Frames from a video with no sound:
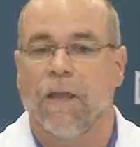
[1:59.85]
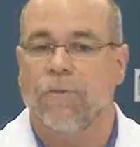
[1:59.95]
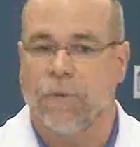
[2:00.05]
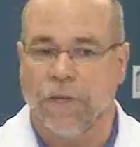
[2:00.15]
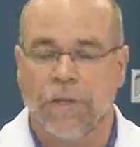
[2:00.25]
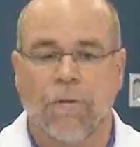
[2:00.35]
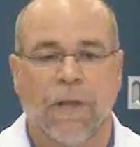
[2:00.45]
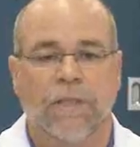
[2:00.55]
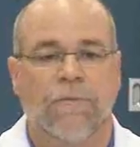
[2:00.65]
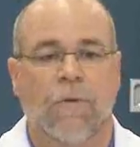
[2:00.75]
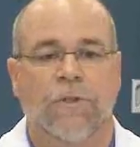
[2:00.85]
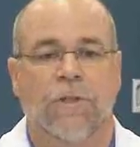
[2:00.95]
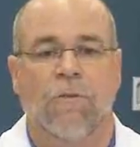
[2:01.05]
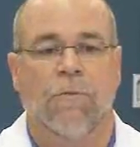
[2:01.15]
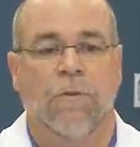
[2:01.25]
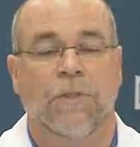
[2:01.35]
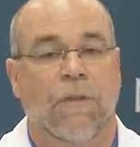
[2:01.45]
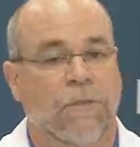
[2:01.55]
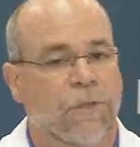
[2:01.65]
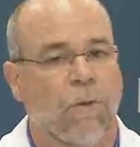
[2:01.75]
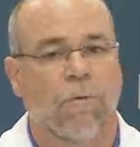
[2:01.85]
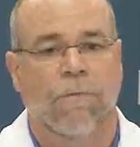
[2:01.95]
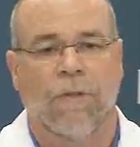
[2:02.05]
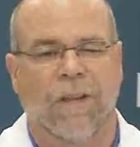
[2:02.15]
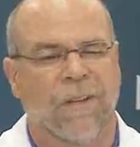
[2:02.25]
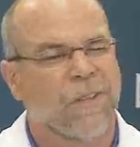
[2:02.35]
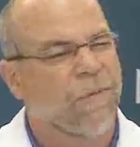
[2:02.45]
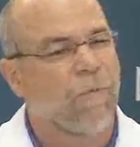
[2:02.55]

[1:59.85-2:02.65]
Traditional asphalt shingle roofs have a solar reflectance of